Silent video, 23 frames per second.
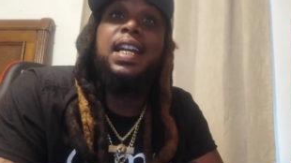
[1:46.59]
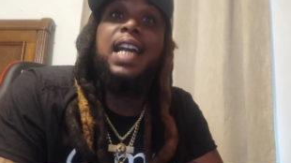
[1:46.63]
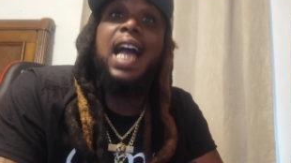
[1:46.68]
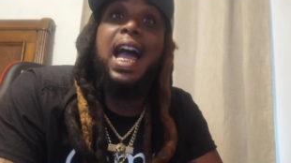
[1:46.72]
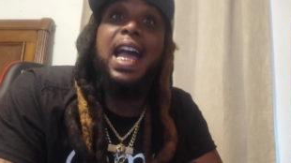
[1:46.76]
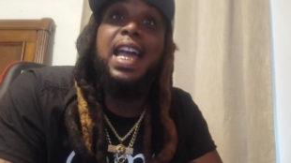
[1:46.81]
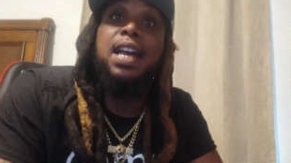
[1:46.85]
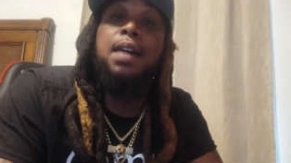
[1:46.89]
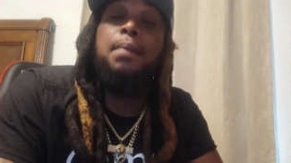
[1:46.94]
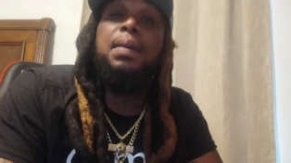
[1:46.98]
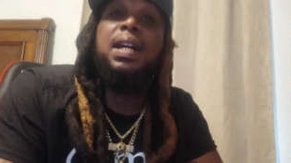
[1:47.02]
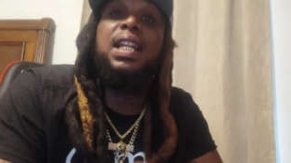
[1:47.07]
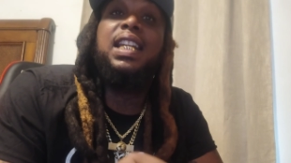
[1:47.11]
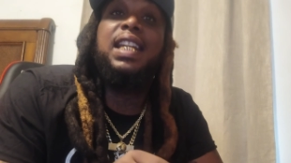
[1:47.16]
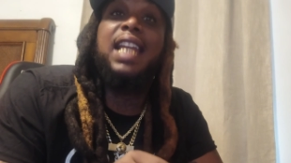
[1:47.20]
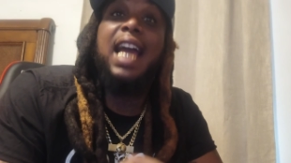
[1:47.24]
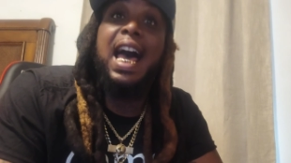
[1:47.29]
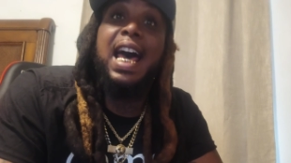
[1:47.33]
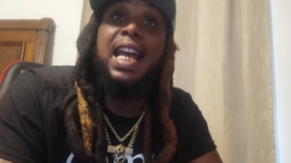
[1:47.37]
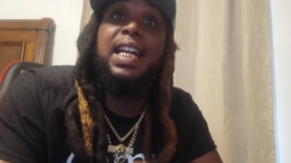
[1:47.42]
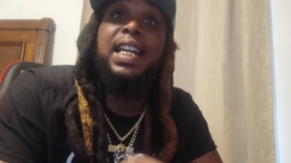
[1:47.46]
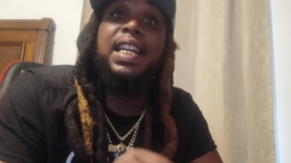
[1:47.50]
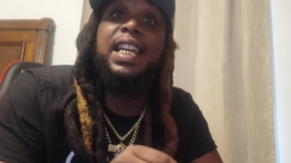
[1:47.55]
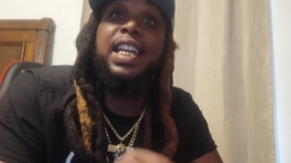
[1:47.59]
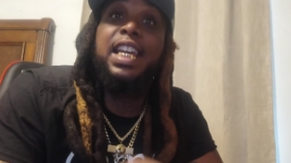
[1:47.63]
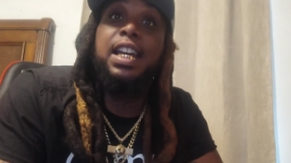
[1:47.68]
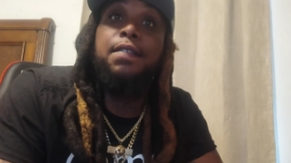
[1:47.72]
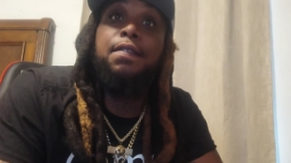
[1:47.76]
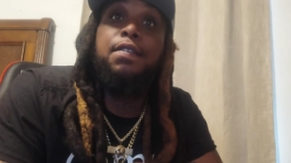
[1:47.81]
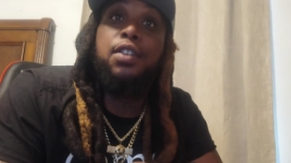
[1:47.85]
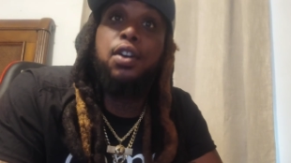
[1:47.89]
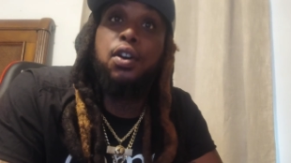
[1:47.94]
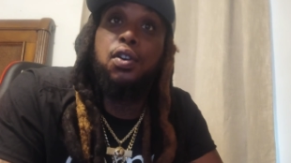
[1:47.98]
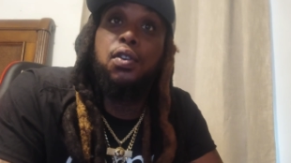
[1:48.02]
got him a lot of
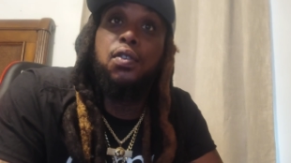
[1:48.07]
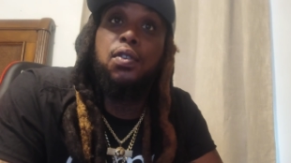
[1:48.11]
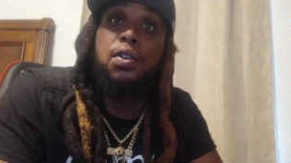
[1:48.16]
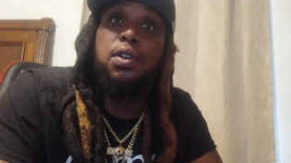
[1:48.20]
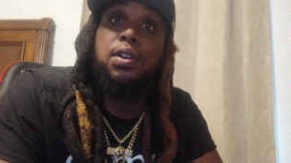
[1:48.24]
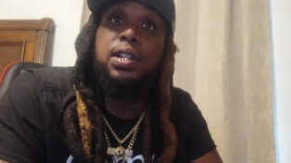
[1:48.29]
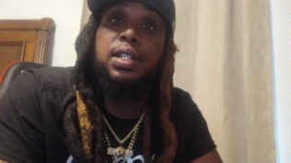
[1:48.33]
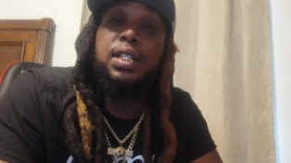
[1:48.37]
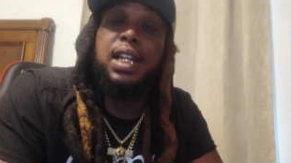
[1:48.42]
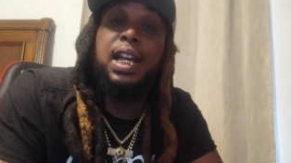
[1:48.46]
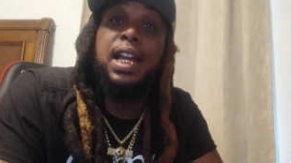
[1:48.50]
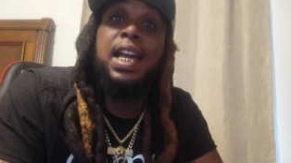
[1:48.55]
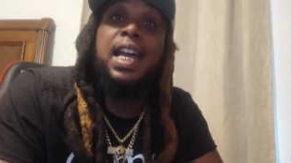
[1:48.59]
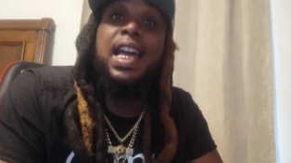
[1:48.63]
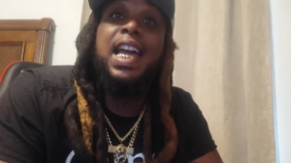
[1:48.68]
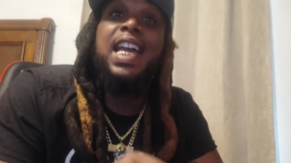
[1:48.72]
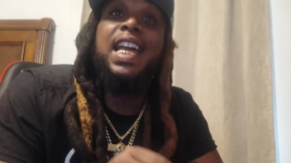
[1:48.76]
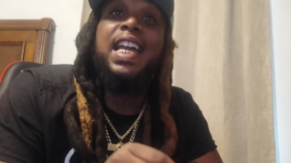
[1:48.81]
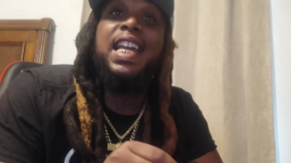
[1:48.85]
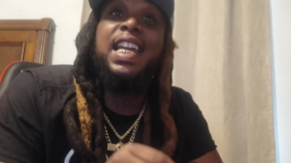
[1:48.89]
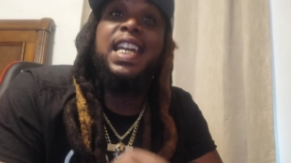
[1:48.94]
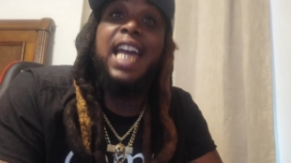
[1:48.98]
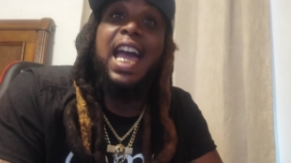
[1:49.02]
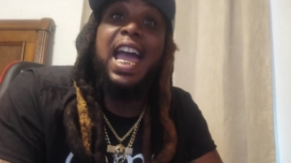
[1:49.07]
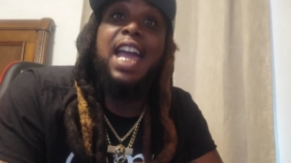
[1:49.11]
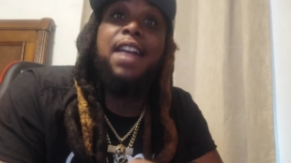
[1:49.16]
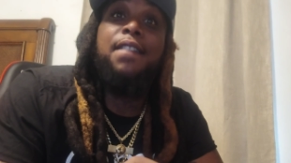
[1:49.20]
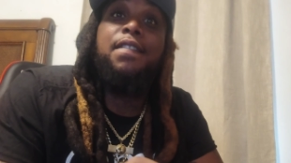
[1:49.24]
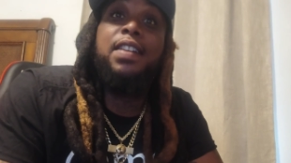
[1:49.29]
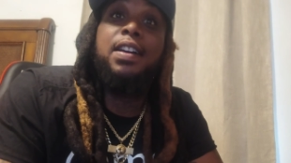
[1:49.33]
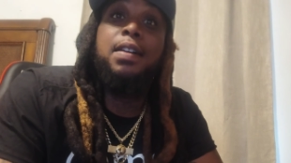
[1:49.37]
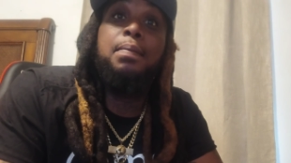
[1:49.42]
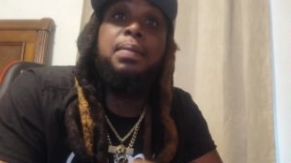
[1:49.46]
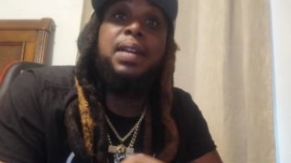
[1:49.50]
gift cards,
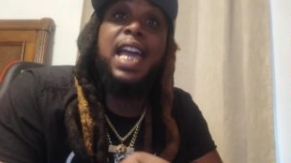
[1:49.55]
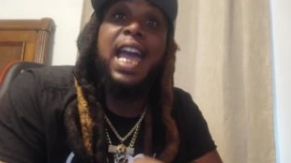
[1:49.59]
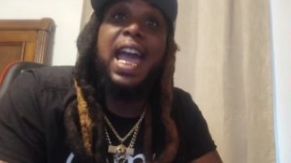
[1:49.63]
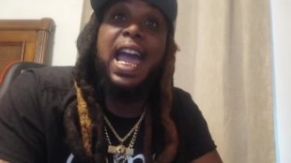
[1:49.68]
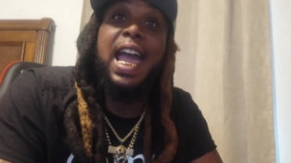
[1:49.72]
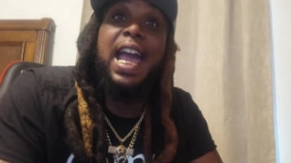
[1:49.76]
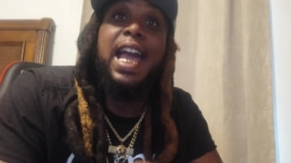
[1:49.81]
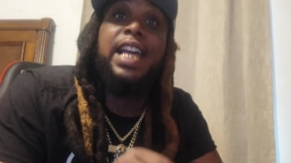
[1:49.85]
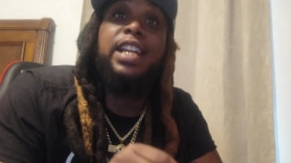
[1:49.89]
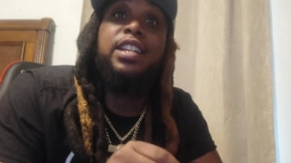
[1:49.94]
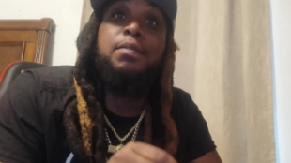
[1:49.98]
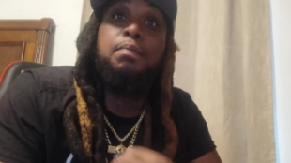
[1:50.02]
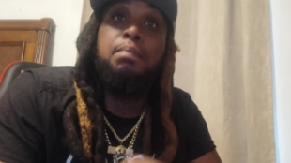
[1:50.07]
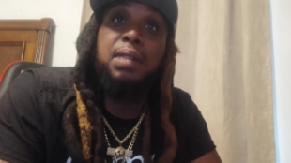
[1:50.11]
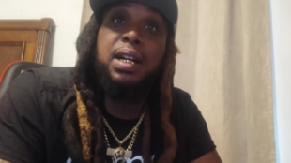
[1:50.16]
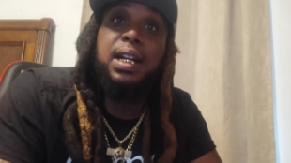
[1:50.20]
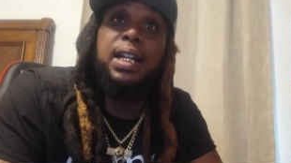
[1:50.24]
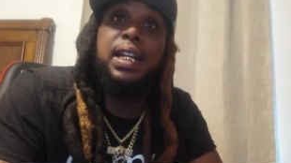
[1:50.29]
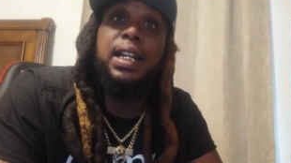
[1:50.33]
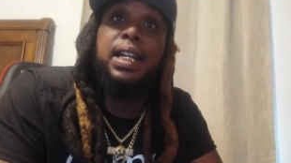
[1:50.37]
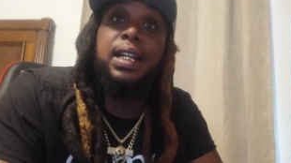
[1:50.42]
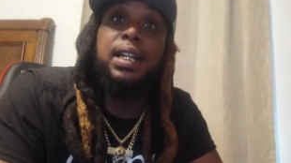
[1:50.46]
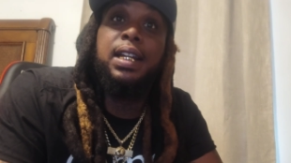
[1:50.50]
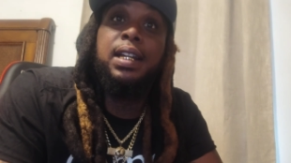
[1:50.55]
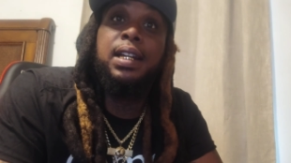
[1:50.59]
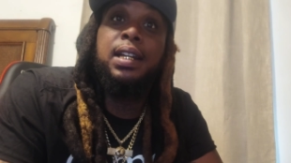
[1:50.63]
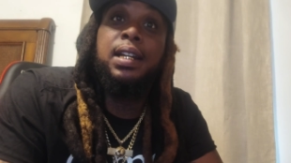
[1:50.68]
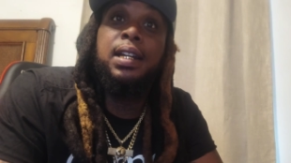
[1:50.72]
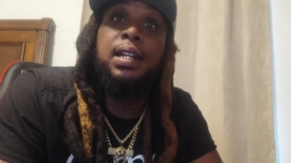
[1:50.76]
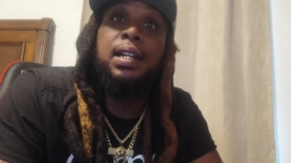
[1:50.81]
gave him cash money,